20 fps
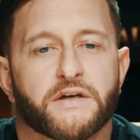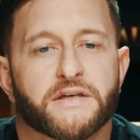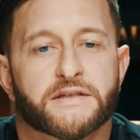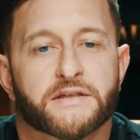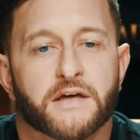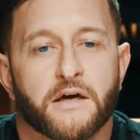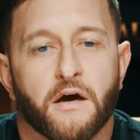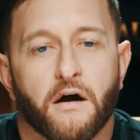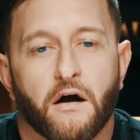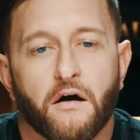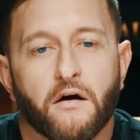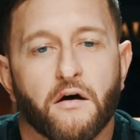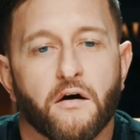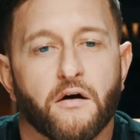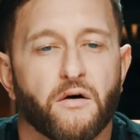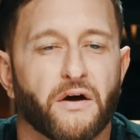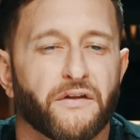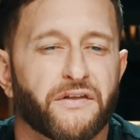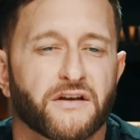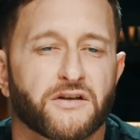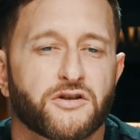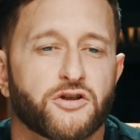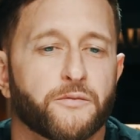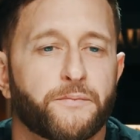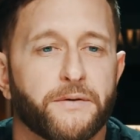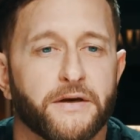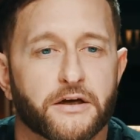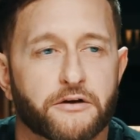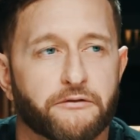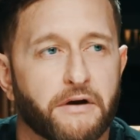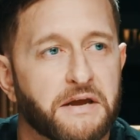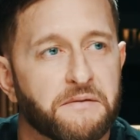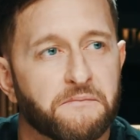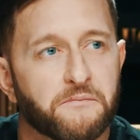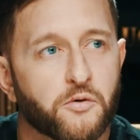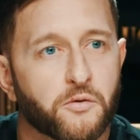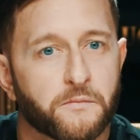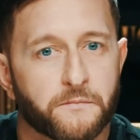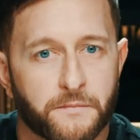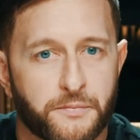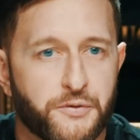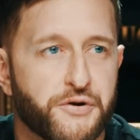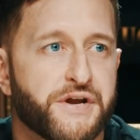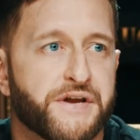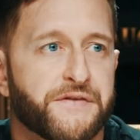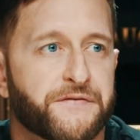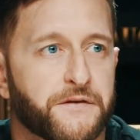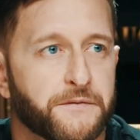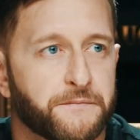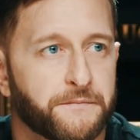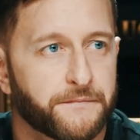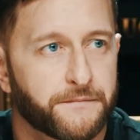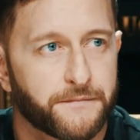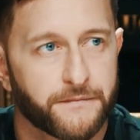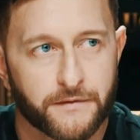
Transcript: is, I think she'll be a great mum, breed them.